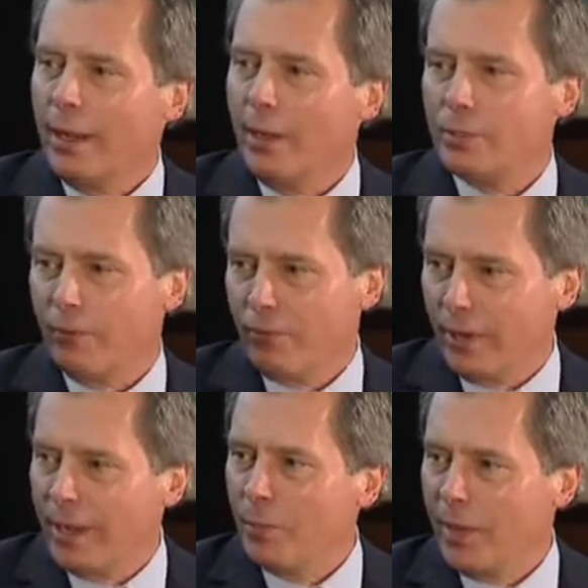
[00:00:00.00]
is a
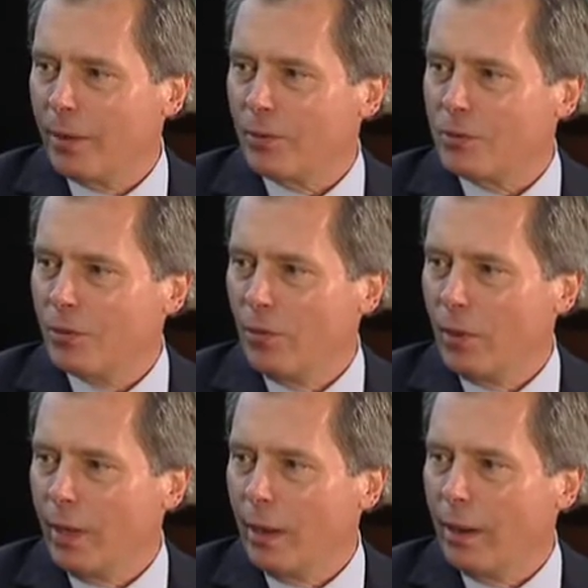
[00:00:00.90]
fine medical school
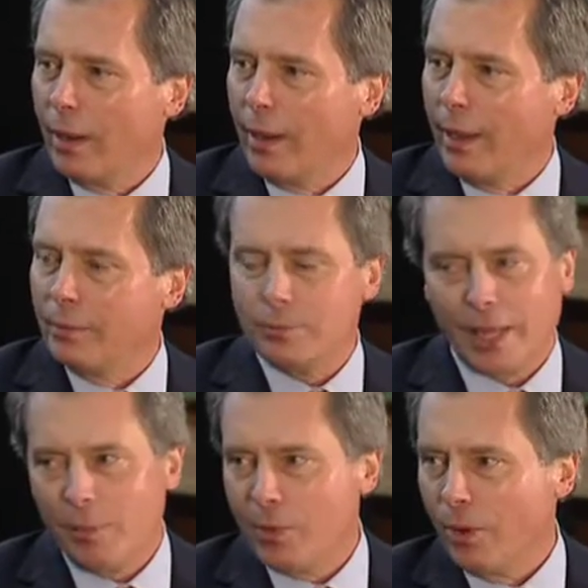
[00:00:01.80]
here, and
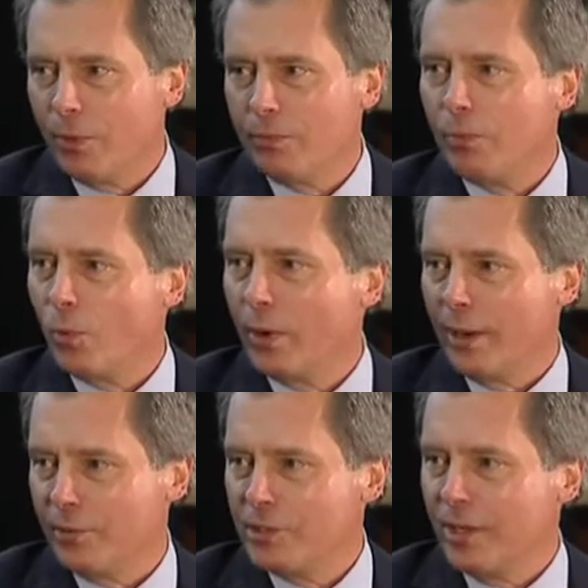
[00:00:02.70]
I've been on board
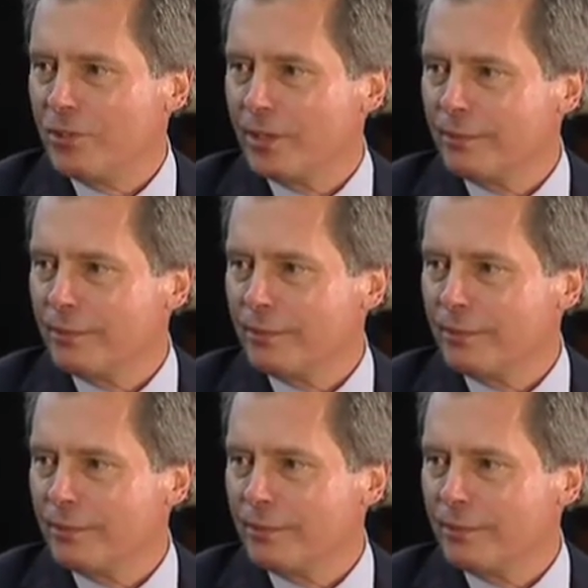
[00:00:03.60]
ever since.